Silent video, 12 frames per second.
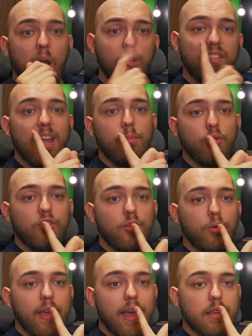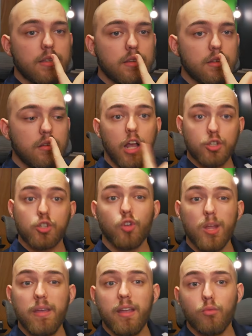I was able to get a
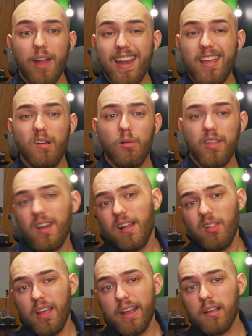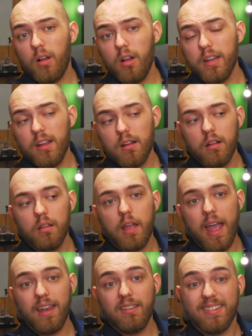streaming radio that I like on here
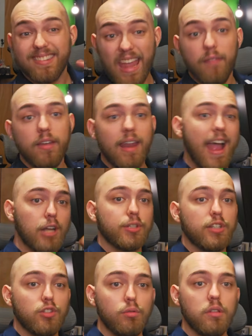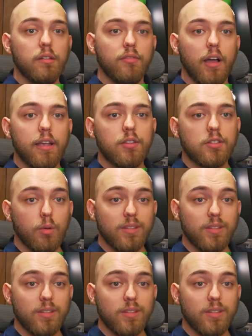and save it actually to the device.